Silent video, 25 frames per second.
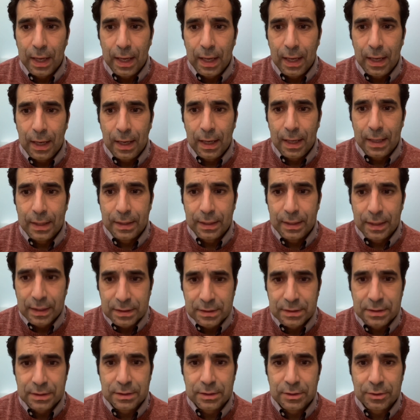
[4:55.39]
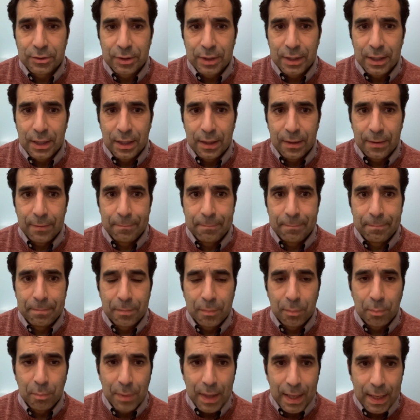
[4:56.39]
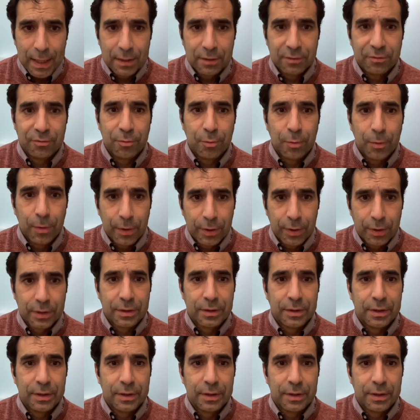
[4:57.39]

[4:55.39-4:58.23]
an extra mile of work.